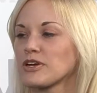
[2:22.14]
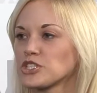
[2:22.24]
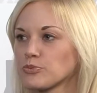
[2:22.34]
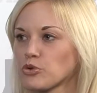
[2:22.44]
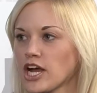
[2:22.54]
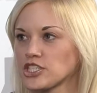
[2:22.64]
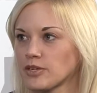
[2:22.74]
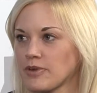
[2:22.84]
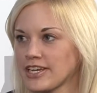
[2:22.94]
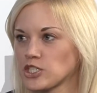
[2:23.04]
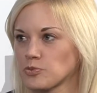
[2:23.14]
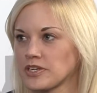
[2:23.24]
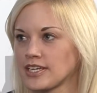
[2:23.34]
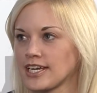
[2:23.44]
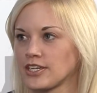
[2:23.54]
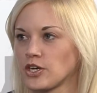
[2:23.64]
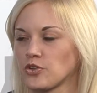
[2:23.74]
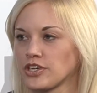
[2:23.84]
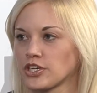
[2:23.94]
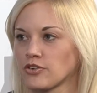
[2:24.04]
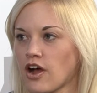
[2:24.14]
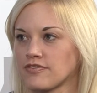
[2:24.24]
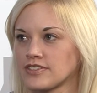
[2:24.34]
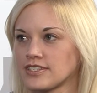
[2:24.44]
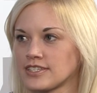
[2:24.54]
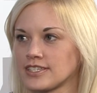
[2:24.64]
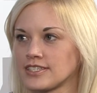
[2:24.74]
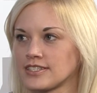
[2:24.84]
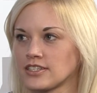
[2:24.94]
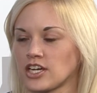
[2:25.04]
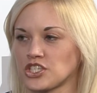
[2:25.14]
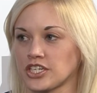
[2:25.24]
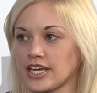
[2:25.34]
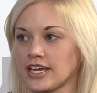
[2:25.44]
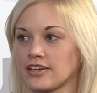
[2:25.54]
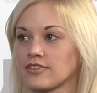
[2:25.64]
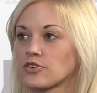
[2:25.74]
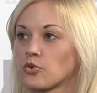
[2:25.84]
mentioned project management, and I know that your office is launching a